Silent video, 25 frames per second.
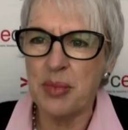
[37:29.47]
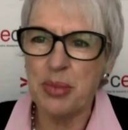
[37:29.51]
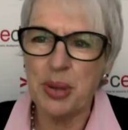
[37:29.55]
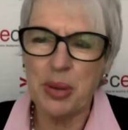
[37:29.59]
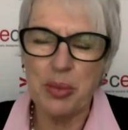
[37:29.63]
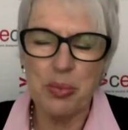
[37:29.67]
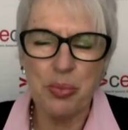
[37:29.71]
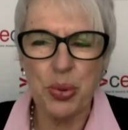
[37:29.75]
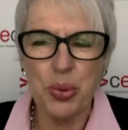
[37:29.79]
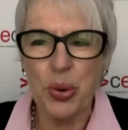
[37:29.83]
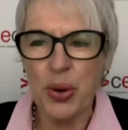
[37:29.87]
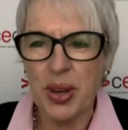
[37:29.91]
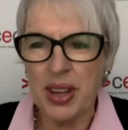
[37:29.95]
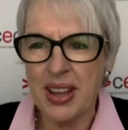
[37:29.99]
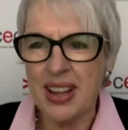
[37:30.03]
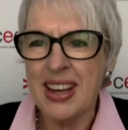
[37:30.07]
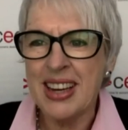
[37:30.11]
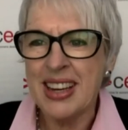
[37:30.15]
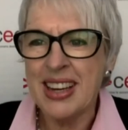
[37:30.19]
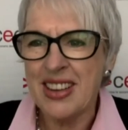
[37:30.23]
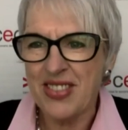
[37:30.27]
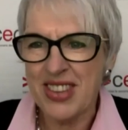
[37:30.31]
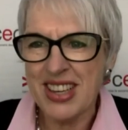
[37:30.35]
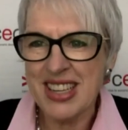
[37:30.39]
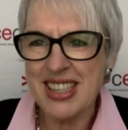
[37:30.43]
But, boy,
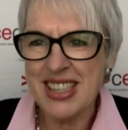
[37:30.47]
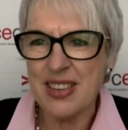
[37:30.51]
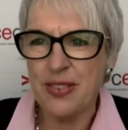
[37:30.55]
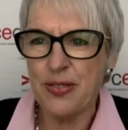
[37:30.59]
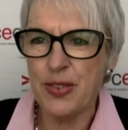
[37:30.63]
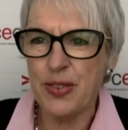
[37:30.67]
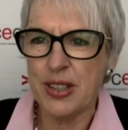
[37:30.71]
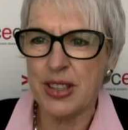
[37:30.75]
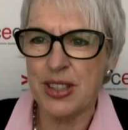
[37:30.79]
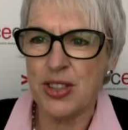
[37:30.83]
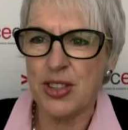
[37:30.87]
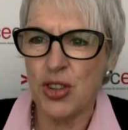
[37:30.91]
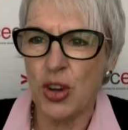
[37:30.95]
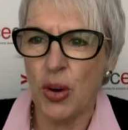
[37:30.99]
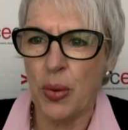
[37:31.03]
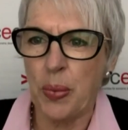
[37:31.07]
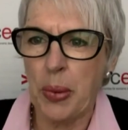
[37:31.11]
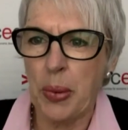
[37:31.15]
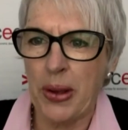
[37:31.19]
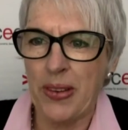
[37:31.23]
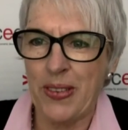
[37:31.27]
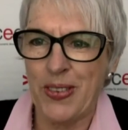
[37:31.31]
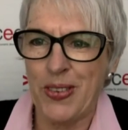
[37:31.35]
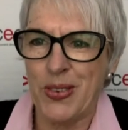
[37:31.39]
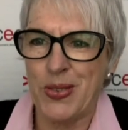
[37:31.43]
there's a
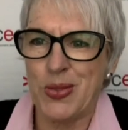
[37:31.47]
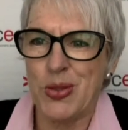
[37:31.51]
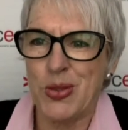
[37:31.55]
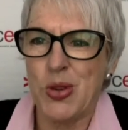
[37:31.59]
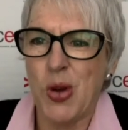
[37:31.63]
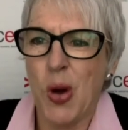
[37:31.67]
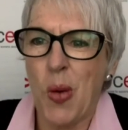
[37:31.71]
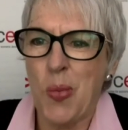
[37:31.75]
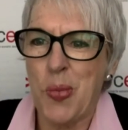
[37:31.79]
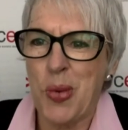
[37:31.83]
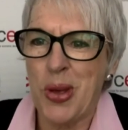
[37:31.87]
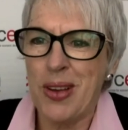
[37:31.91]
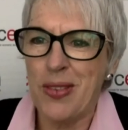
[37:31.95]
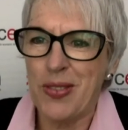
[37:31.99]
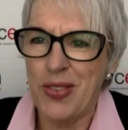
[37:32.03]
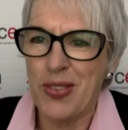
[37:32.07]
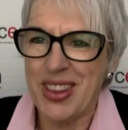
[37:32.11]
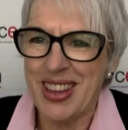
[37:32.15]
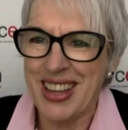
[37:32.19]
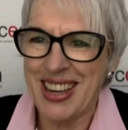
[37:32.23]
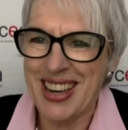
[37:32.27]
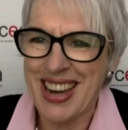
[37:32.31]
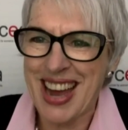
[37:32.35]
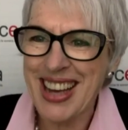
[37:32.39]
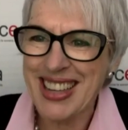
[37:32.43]
philosophical topic for
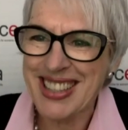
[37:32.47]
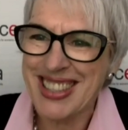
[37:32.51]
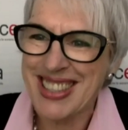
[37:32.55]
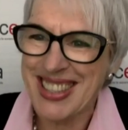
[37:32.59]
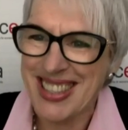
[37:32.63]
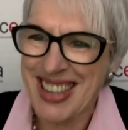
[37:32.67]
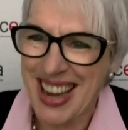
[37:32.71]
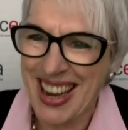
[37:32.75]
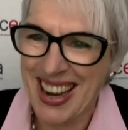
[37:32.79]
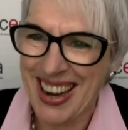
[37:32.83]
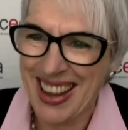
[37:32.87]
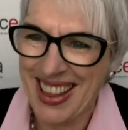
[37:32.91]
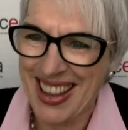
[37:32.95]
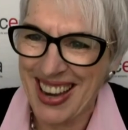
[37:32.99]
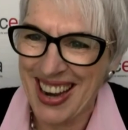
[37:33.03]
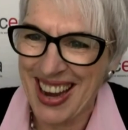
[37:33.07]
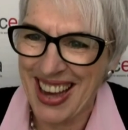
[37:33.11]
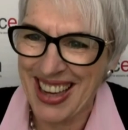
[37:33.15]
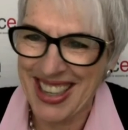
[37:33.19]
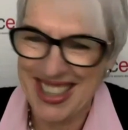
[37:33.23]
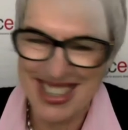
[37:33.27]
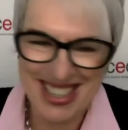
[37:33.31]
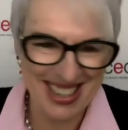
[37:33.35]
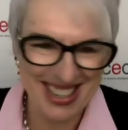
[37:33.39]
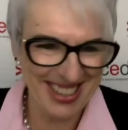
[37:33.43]
the next State of the
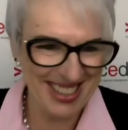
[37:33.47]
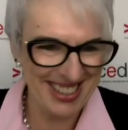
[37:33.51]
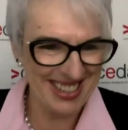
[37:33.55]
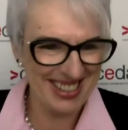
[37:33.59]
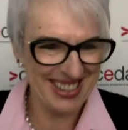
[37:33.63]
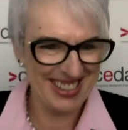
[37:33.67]
Nation.